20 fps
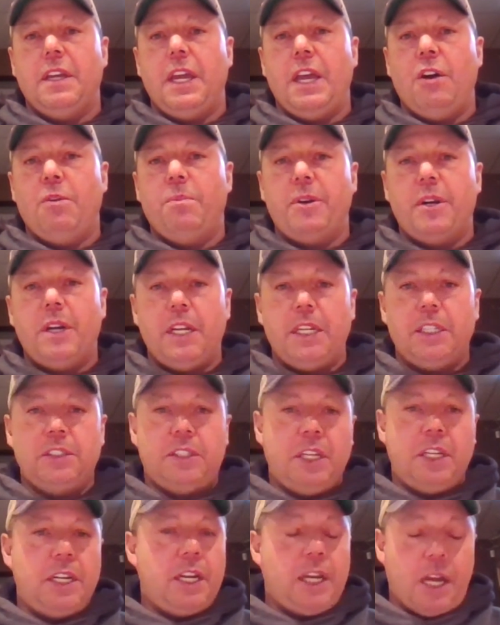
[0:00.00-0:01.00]
Alberta has
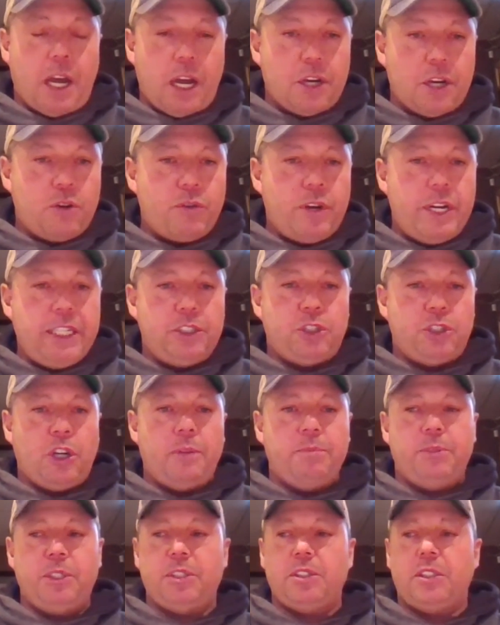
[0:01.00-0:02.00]
done a, a, great
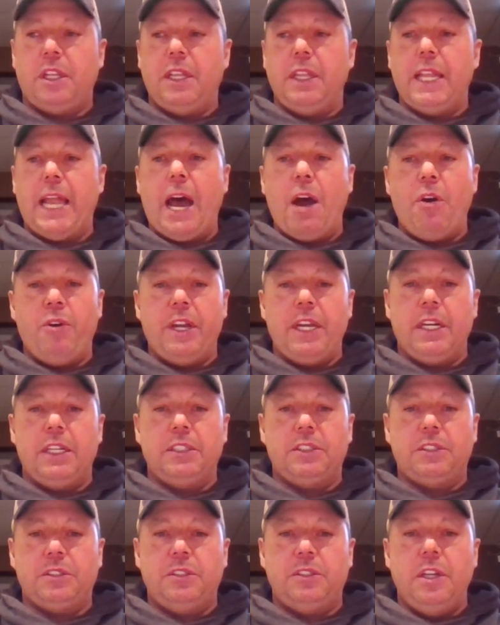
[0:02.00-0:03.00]
job just allowing
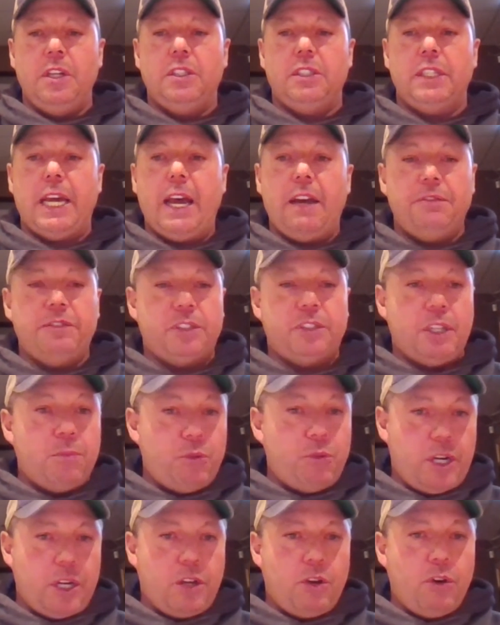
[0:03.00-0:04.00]
us to have
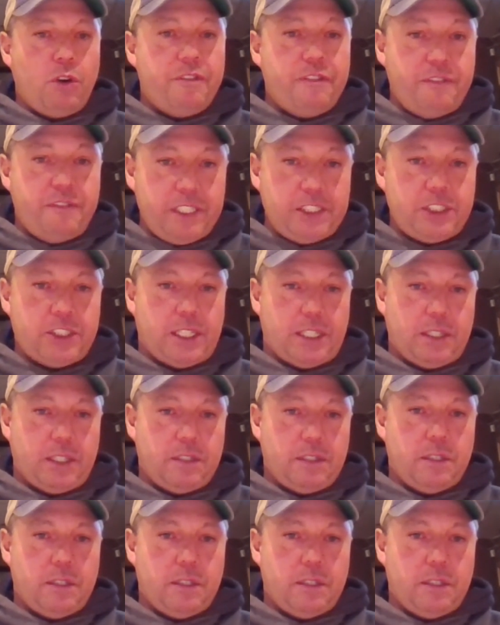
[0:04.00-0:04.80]
somewhere to go fishing.